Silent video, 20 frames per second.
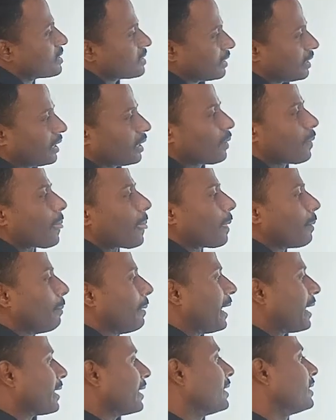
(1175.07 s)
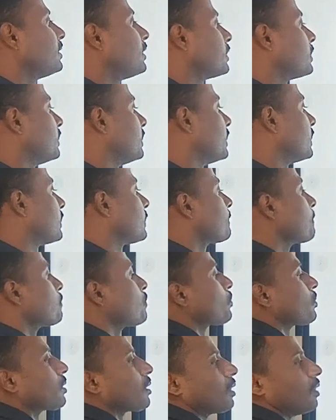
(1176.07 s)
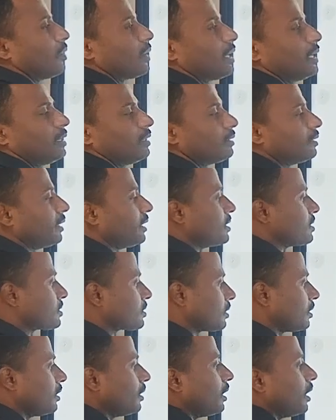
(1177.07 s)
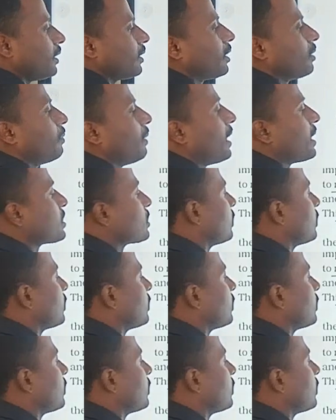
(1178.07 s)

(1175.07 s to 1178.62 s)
in a bagging technique. Okay, that is that by